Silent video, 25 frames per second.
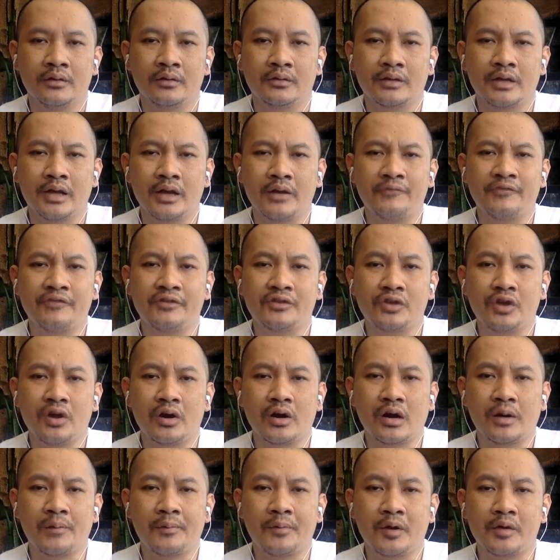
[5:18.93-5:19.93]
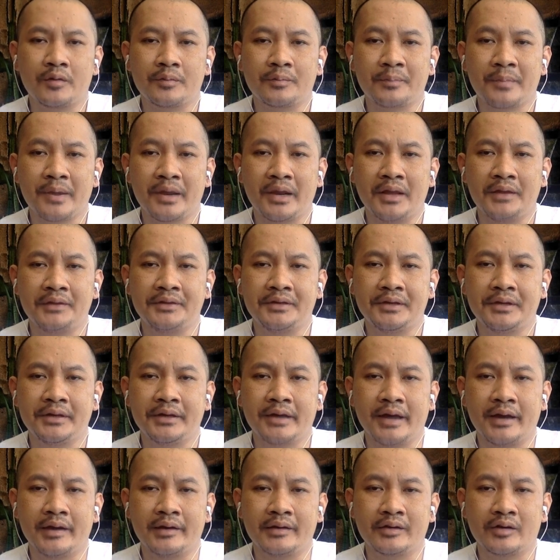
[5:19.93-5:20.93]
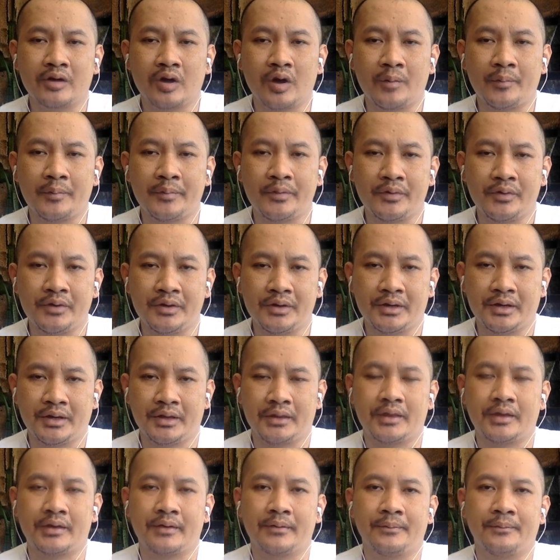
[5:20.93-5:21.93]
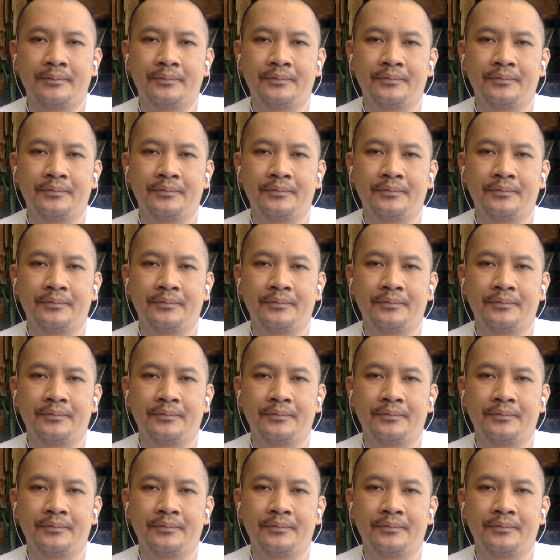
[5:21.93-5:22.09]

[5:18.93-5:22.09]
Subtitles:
Then we talk about managing and communicating.